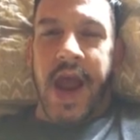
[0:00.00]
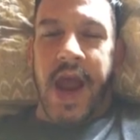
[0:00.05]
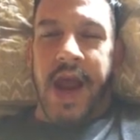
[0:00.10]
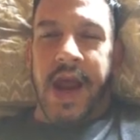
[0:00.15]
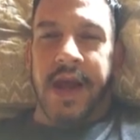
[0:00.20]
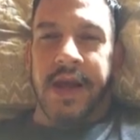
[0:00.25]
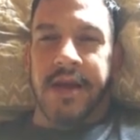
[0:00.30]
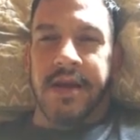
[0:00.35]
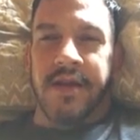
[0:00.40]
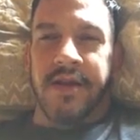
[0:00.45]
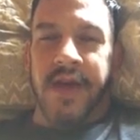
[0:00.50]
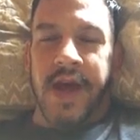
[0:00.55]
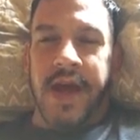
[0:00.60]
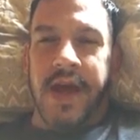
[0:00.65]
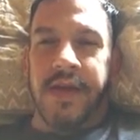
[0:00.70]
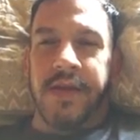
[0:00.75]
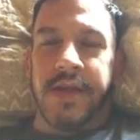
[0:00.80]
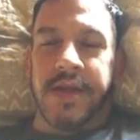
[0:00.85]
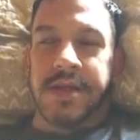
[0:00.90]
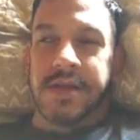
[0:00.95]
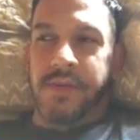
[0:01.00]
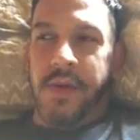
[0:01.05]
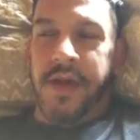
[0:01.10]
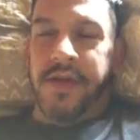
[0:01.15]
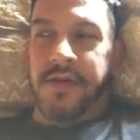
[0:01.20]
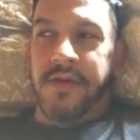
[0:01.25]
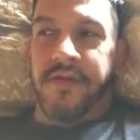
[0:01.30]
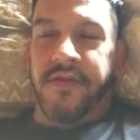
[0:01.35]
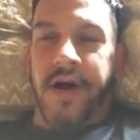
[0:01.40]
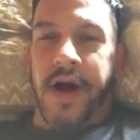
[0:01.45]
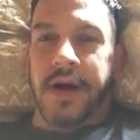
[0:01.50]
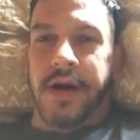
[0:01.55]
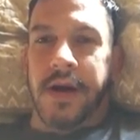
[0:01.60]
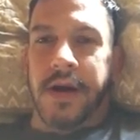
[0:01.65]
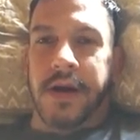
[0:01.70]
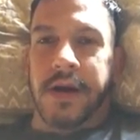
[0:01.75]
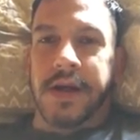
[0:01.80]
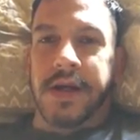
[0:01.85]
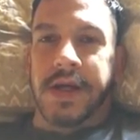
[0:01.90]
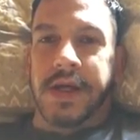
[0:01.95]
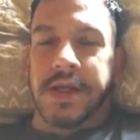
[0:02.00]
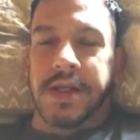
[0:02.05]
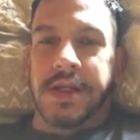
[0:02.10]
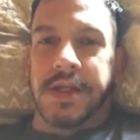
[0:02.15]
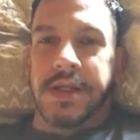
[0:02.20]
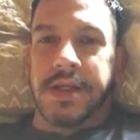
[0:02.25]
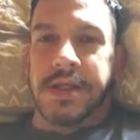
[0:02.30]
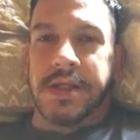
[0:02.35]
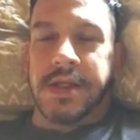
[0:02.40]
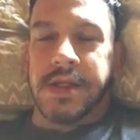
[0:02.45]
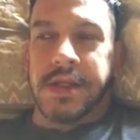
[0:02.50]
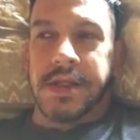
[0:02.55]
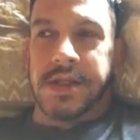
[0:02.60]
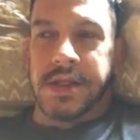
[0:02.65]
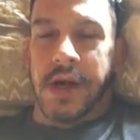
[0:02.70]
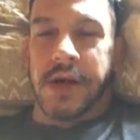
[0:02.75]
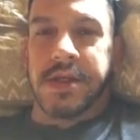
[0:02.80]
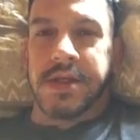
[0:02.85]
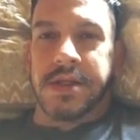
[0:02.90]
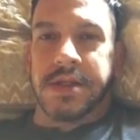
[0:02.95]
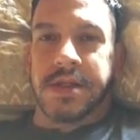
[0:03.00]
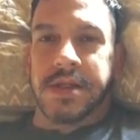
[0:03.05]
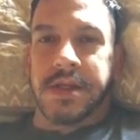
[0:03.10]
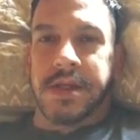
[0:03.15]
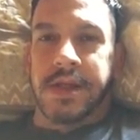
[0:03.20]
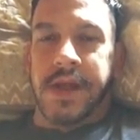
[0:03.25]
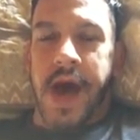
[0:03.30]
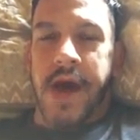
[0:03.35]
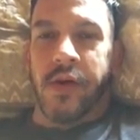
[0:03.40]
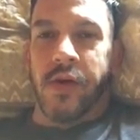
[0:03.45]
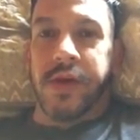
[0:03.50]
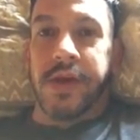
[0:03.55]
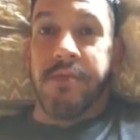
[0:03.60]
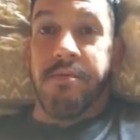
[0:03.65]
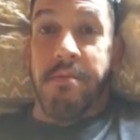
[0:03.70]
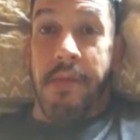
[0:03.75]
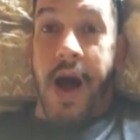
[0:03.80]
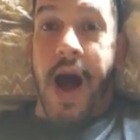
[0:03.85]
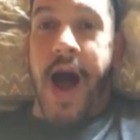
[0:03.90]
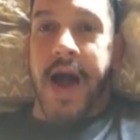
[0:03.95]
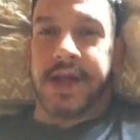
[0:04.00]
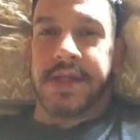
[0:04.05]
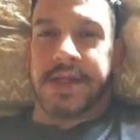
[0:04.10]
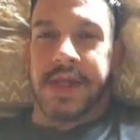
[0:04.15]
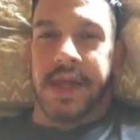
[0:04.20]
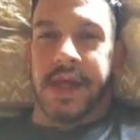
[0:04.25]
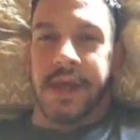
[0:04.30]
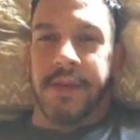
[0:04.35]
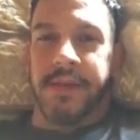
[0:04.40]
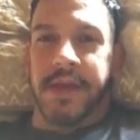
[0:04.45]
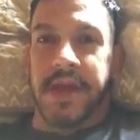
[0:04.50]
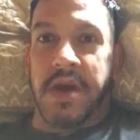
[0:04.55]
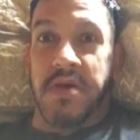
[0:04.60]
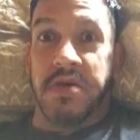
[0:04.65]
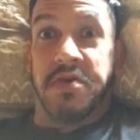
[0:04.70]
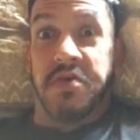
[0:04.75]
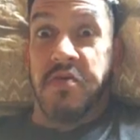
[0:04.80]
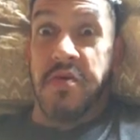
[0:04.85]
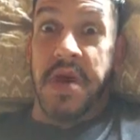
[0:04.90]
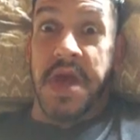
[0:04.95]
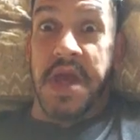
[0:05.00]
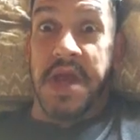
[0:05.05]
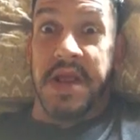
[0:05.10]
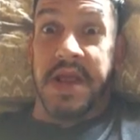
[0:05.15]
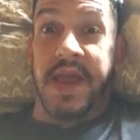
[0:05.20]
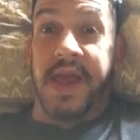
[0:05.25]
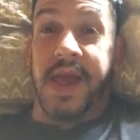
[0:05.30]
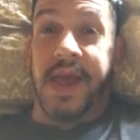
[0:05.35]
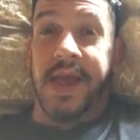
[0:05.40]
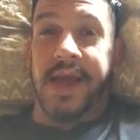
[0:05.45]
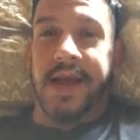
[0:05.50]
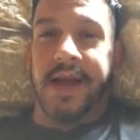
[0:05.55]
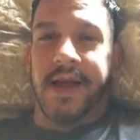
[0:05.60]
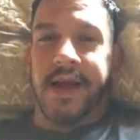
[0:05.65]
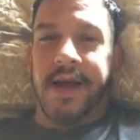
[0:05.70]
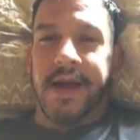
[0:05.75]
And then this motherfucker can starts not only mocks him and goes, "Really?"